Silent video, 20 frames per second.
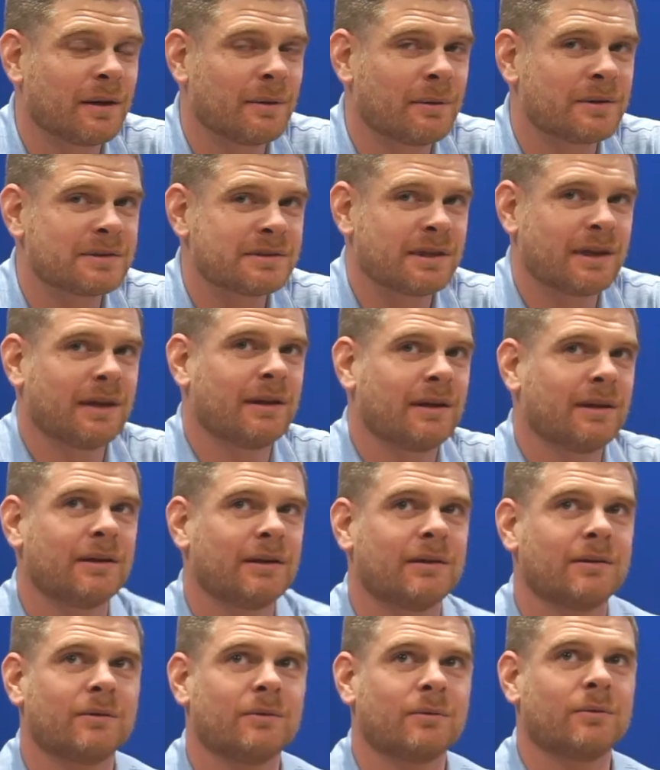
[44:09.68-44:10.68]
to
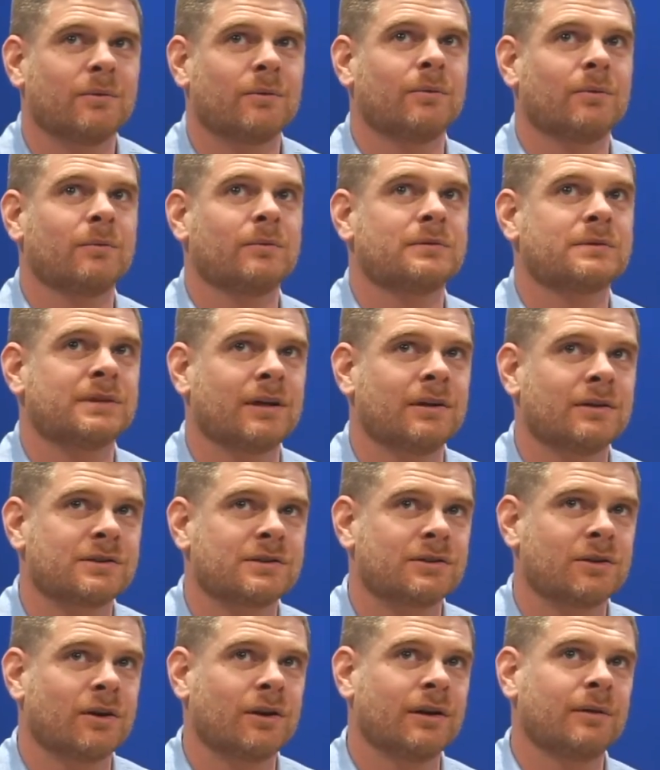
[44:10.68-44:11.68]
say Sarah
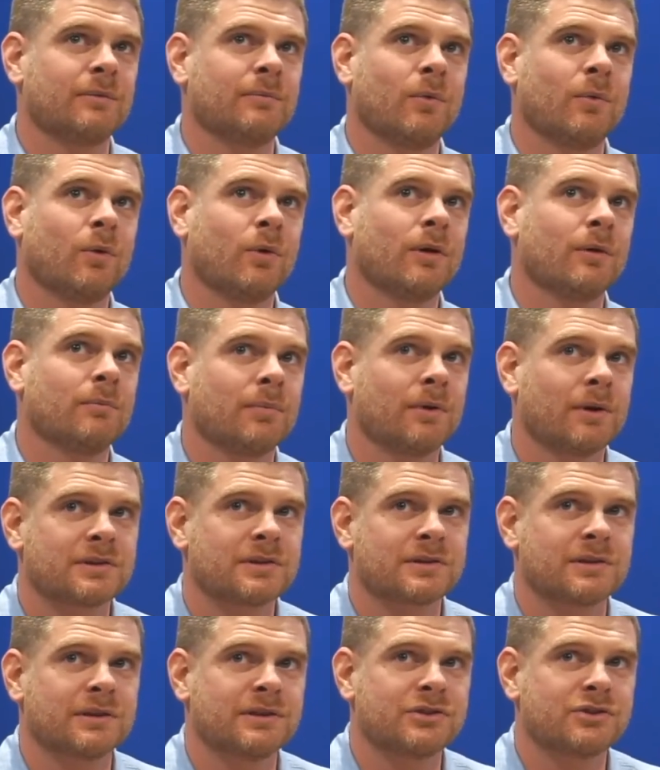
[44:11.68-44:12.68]
started more in Berks
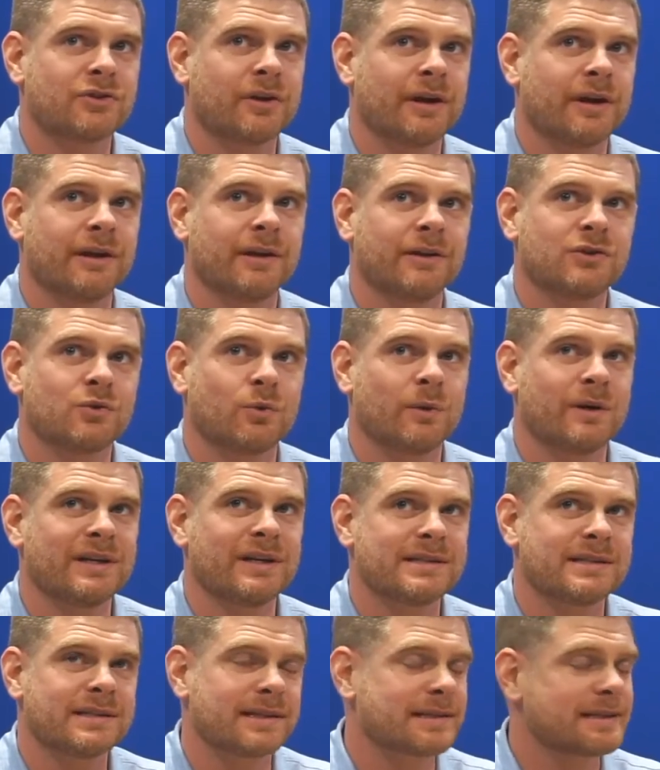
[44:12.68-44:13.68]
Elite Training
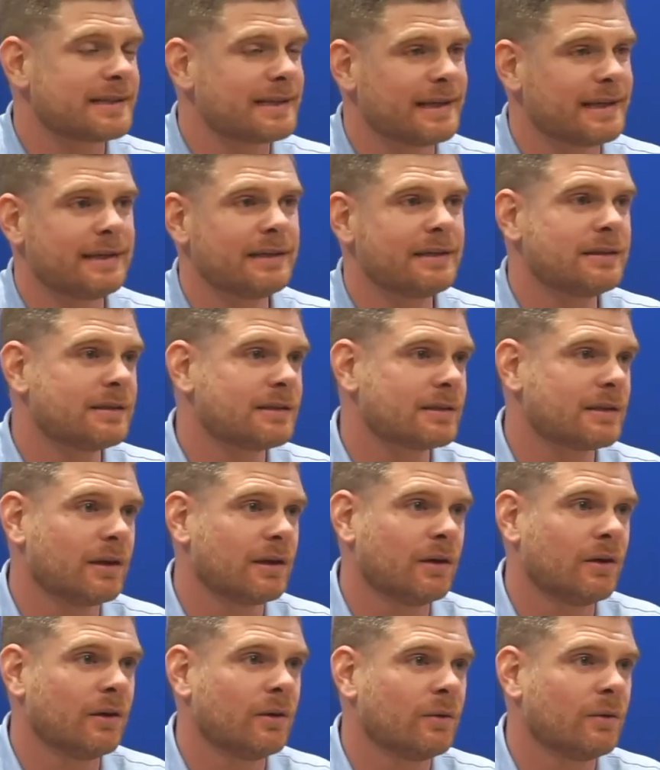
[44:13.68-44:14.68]
2016, so